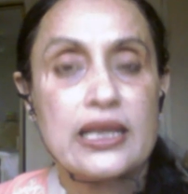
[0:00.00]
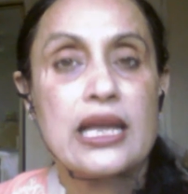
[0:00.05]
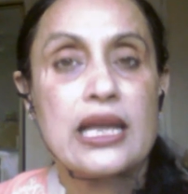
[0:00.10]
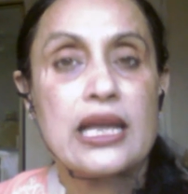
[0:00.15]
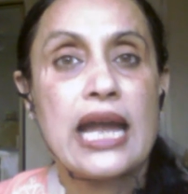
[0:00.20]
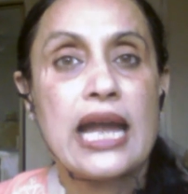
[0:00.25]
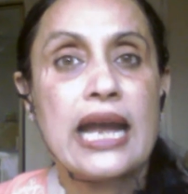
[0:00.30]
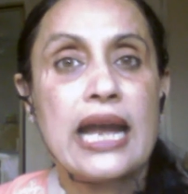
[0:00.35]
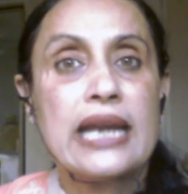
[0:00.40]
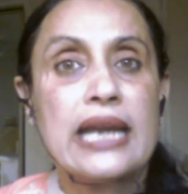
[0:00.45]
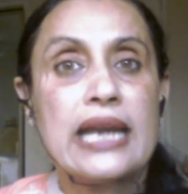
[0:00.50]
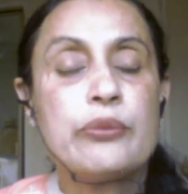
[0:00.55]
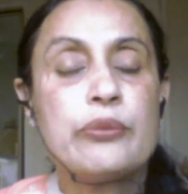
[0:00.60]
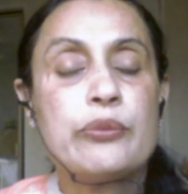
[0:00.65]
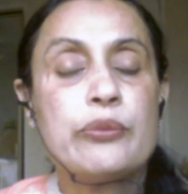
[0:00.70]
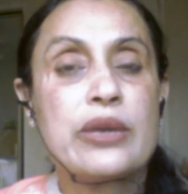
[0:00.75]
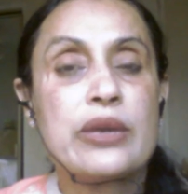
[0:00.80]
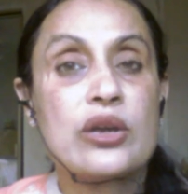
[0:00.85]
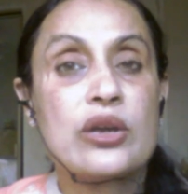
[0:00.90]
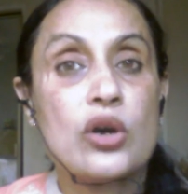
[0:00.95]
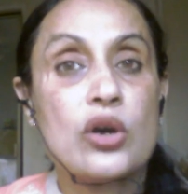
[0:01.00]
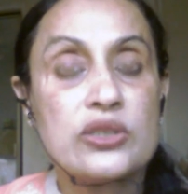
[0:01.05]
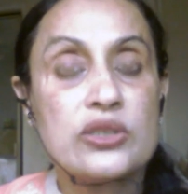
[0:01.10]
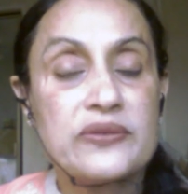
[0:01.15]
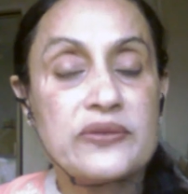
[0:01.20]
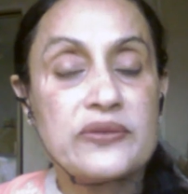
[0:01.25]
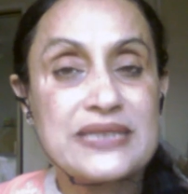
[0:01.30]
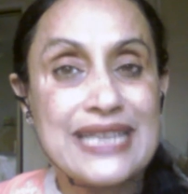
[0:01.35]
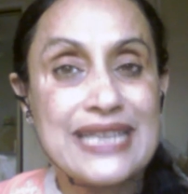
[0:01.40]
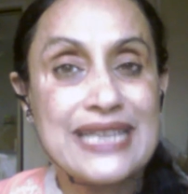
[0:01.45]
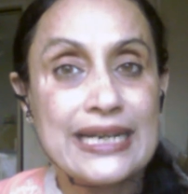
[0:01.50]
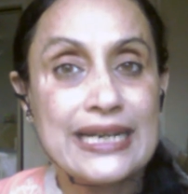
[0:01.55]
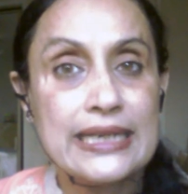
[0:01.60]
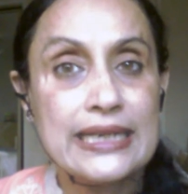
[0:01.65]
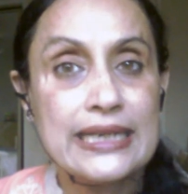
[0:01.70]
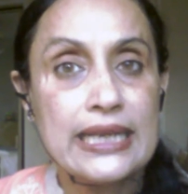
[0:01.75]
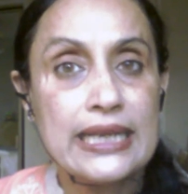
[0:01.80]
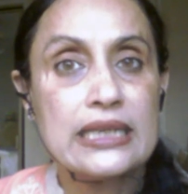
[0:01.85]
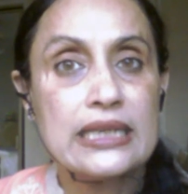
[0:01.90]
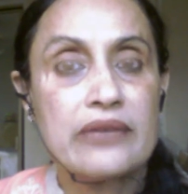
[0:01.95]
And because of
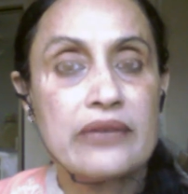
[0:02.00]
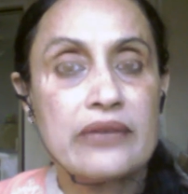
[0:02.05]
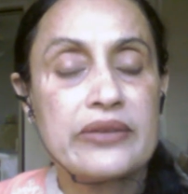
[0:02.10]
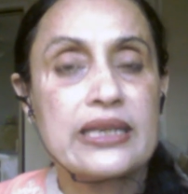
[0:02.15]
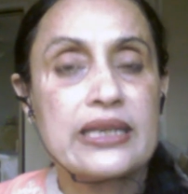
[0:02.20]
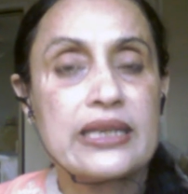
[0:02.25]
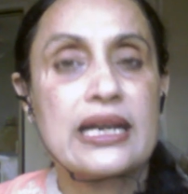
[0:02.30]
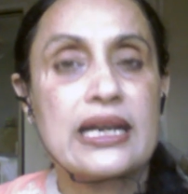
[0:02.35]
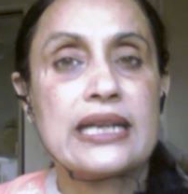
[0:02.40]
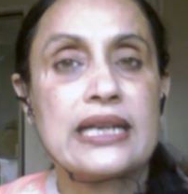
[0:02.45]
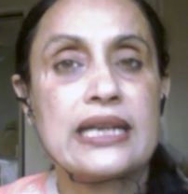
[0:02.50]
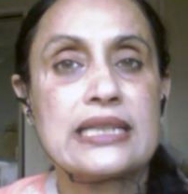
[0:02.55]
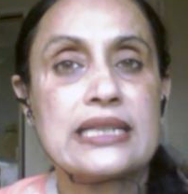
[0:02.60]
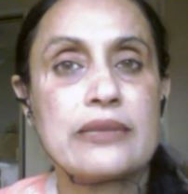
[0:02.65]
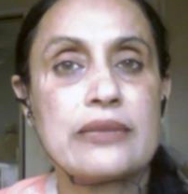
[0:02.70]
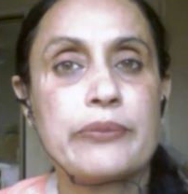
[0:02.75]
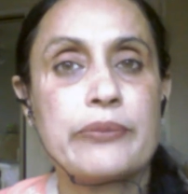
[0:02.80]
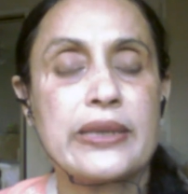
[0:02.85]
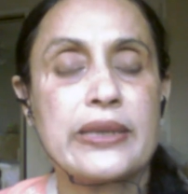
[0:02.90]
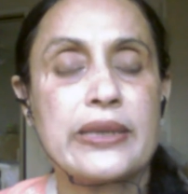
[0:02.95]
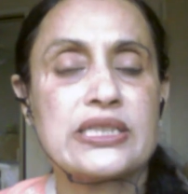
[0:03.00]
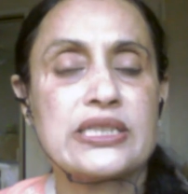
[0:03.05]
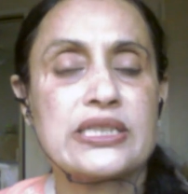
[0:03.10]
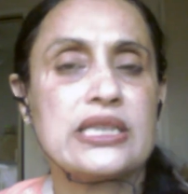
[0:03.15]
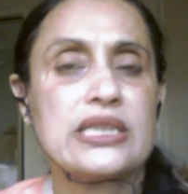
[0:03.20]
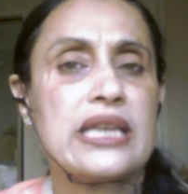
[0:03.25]
sending loving kindness, compassion,